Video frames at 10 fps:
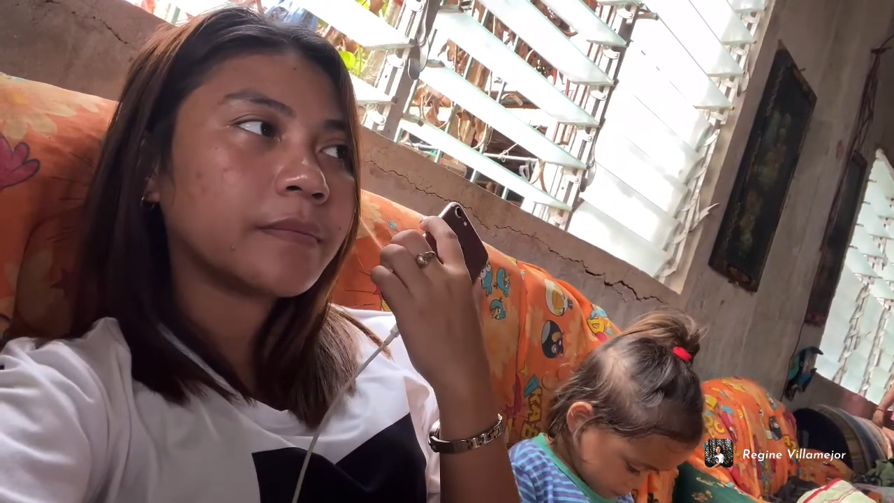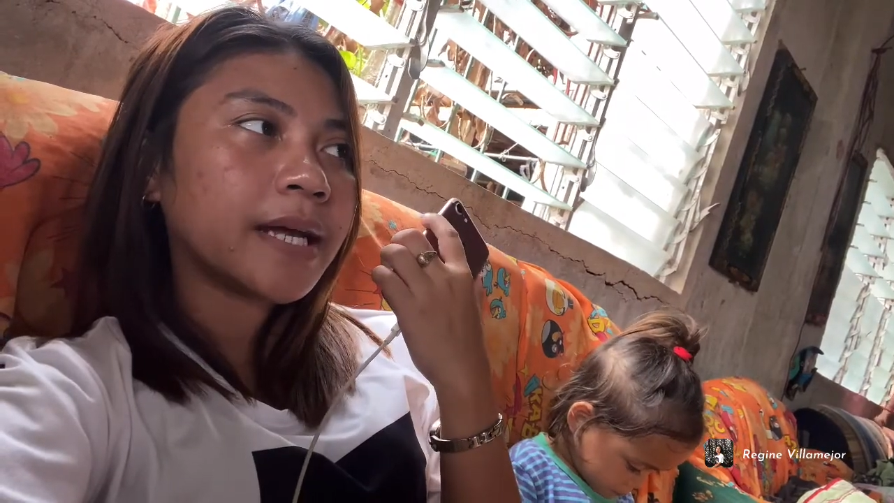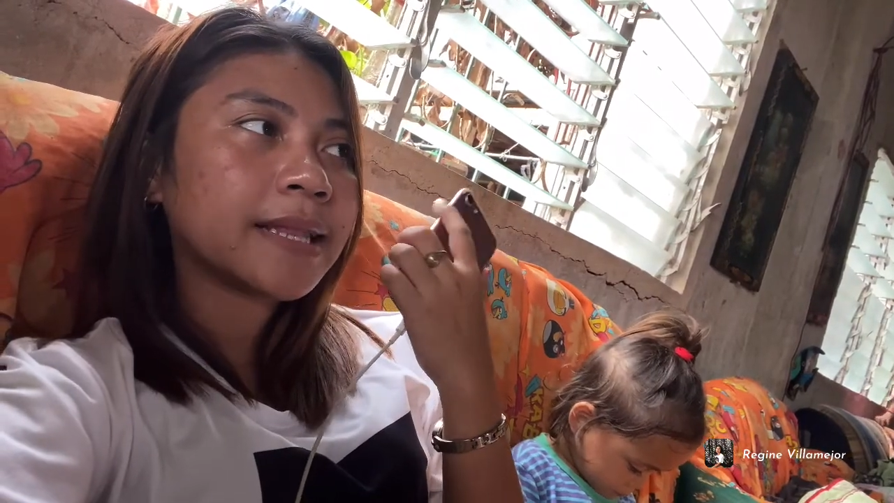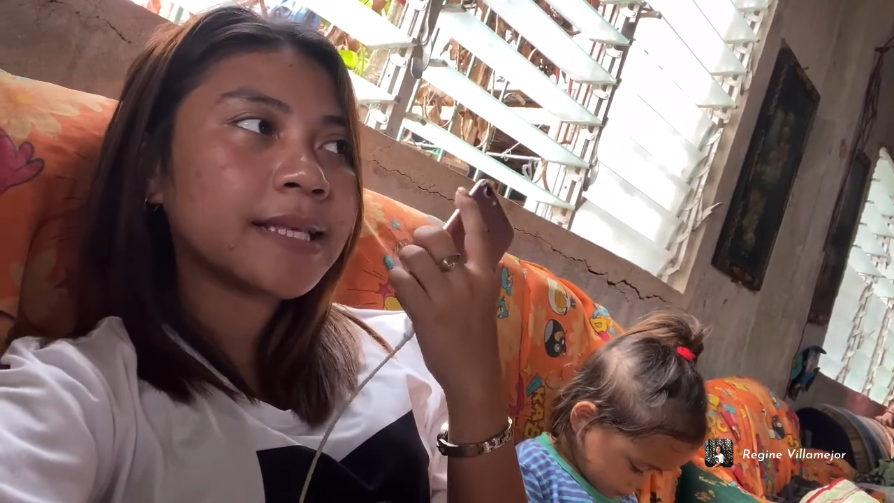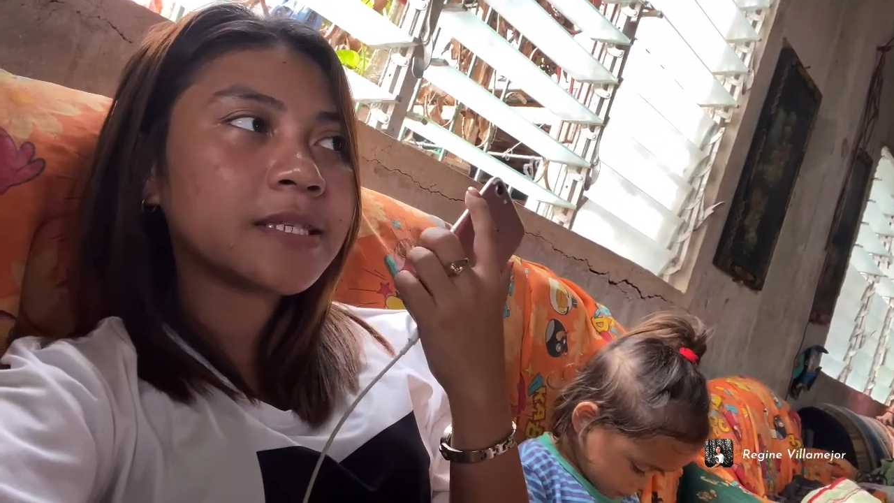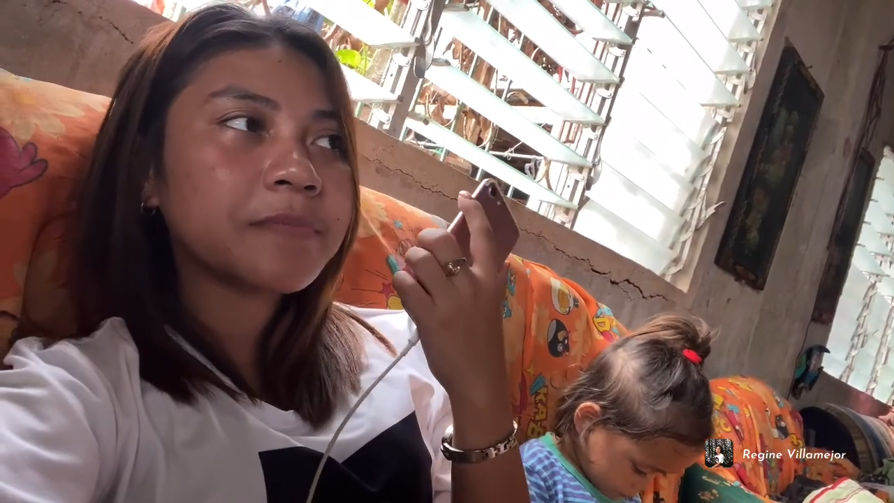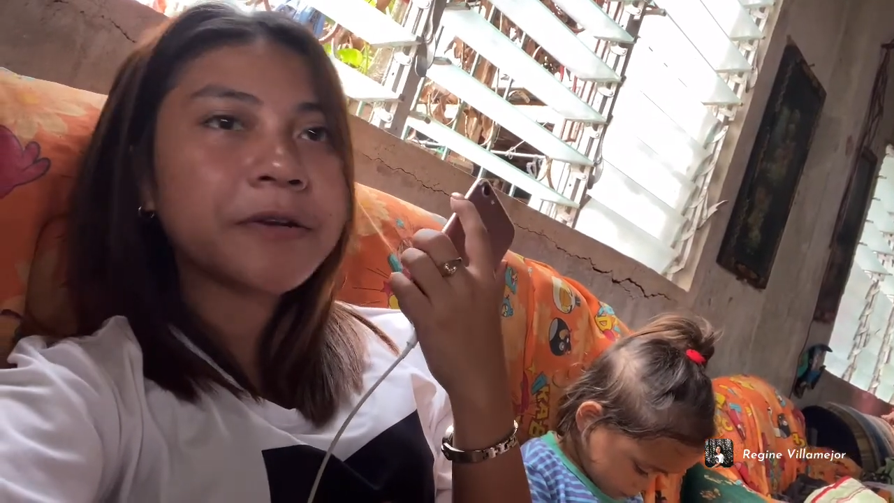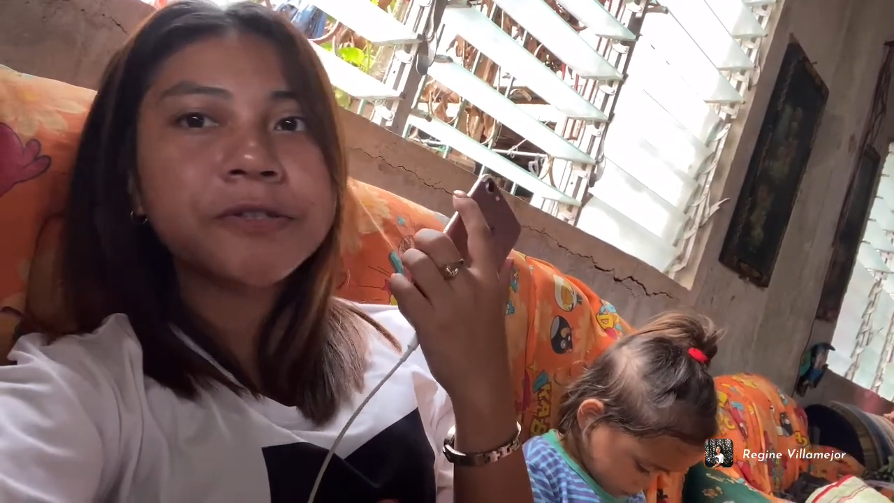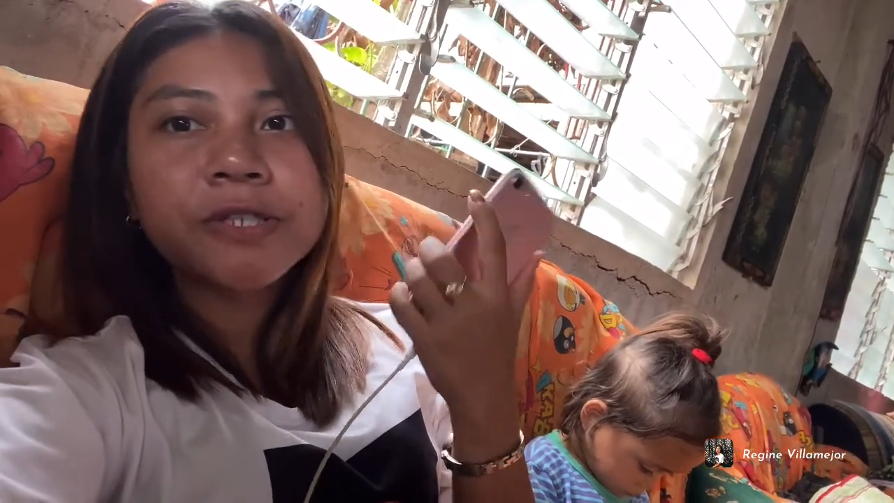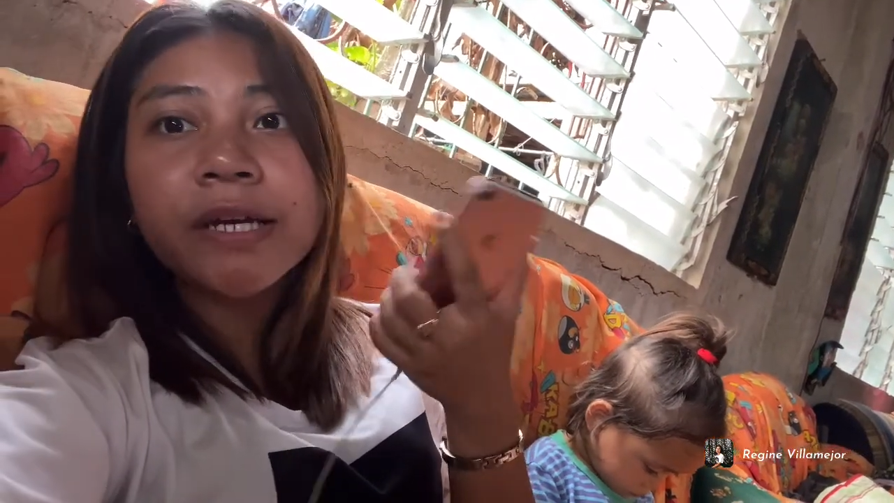at least
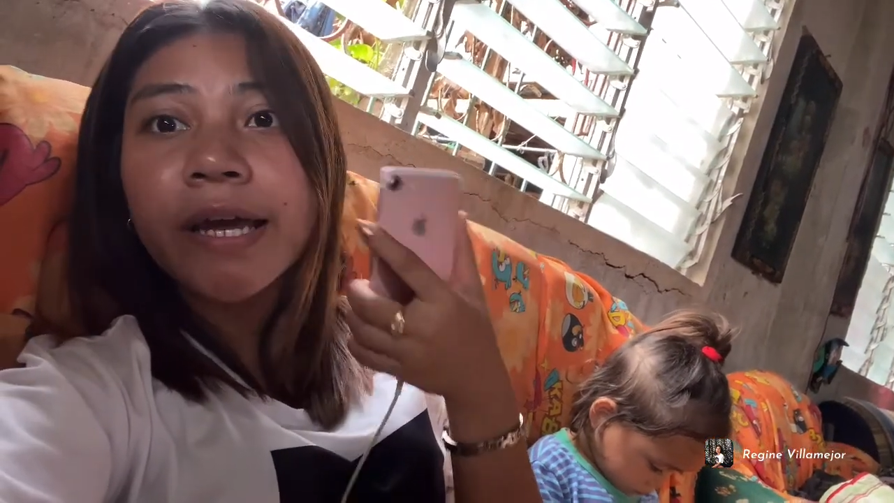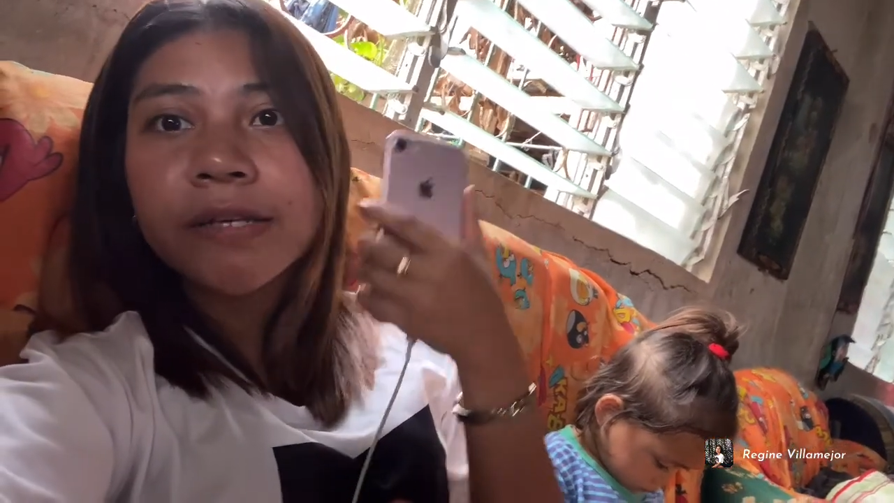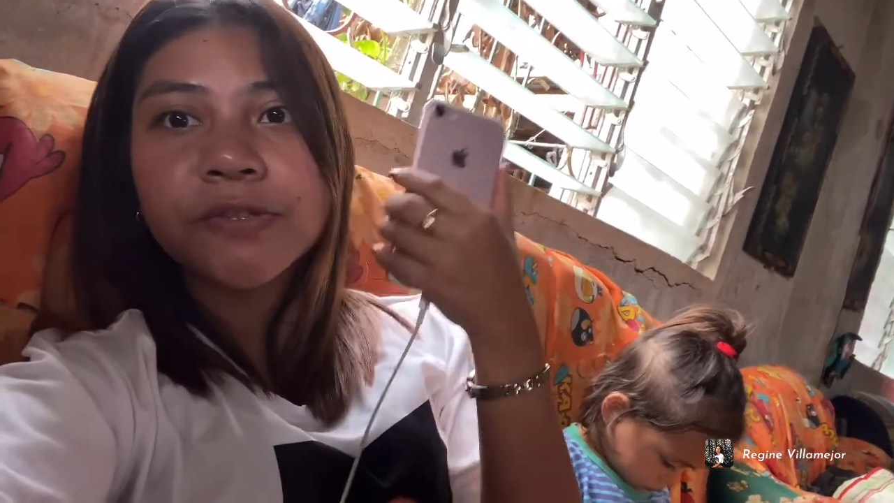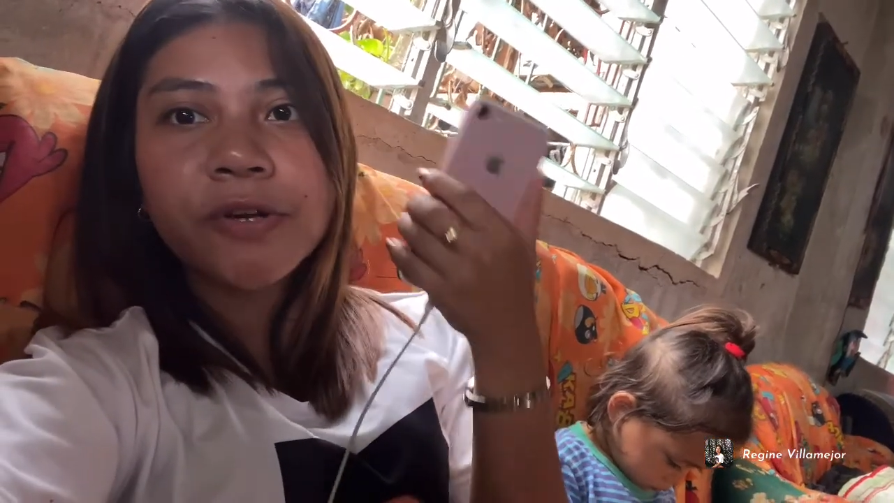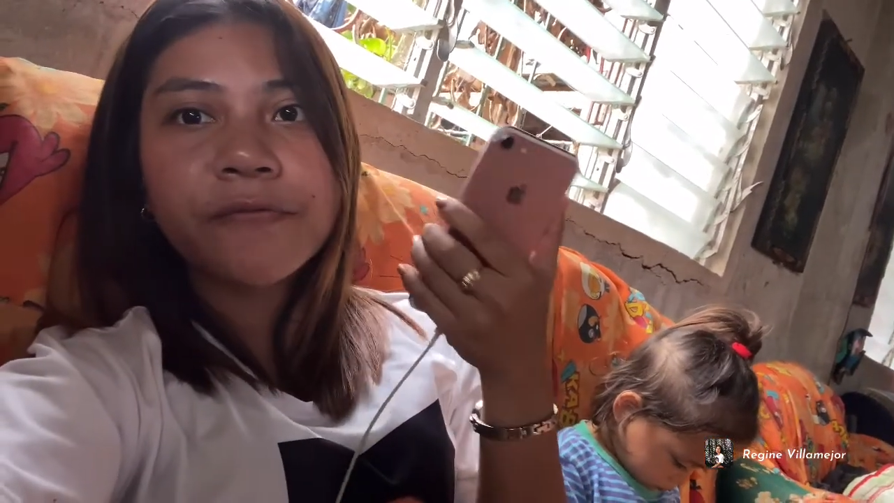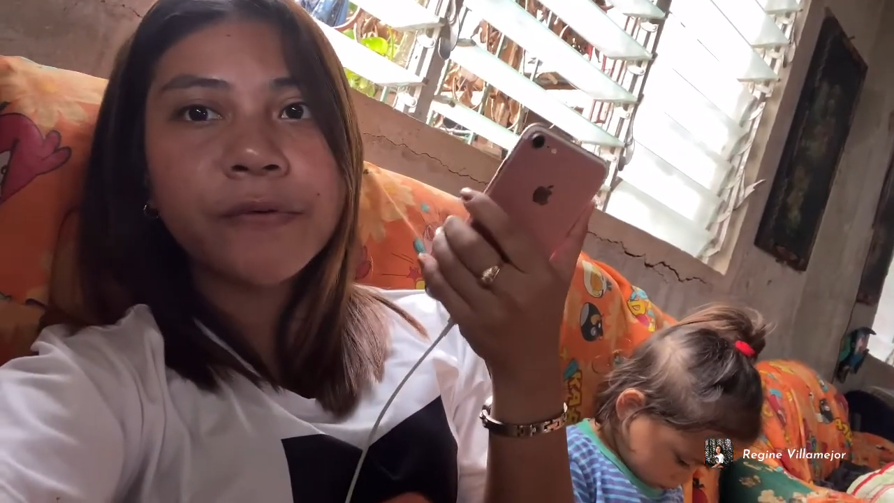meron siyang extra